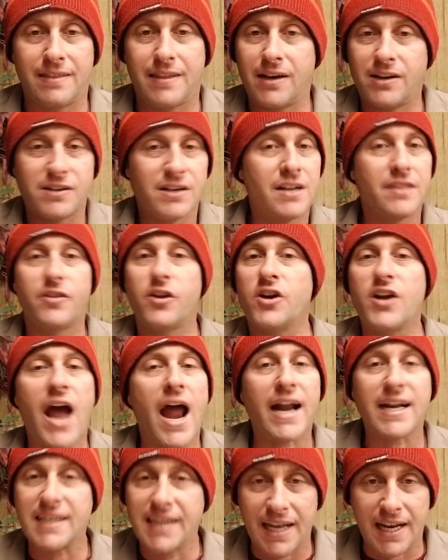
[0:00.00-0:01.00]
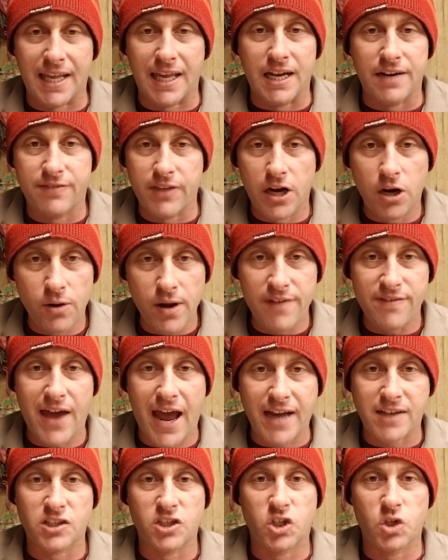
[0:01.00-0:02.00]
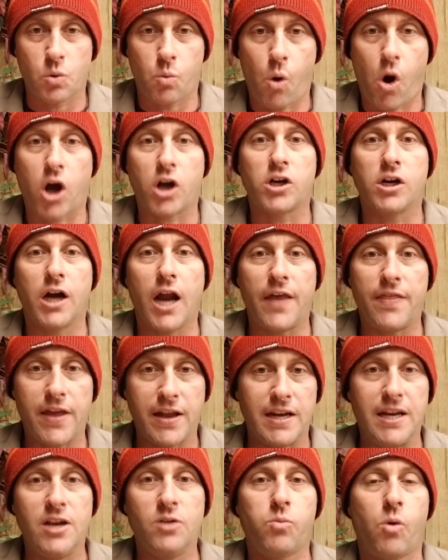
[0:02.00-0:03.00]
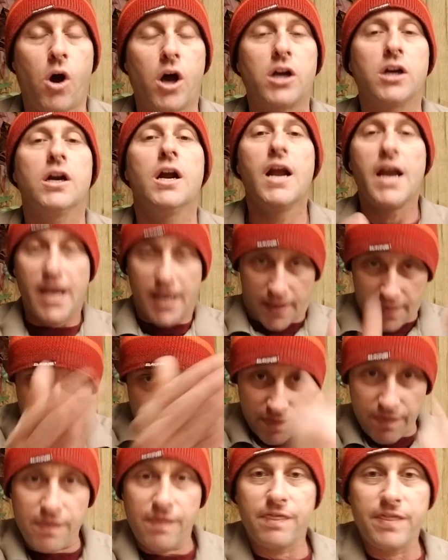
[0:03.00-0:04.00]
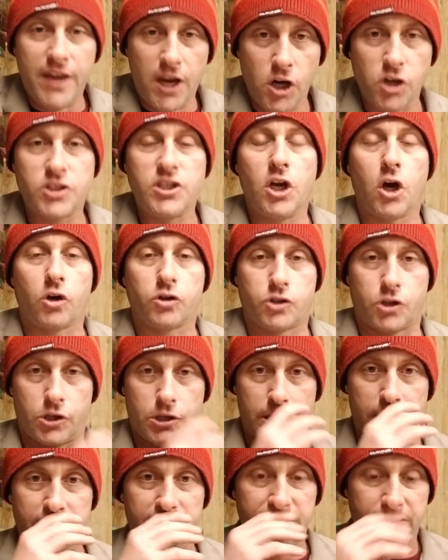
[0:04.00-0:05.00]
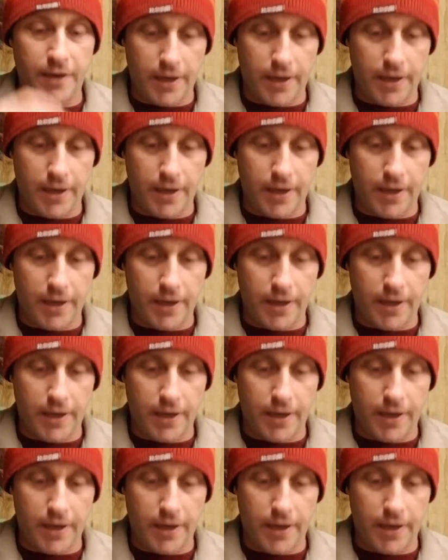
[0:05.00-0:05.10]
They're not getting it. If they don't have access to water and they need water, here's the alternative.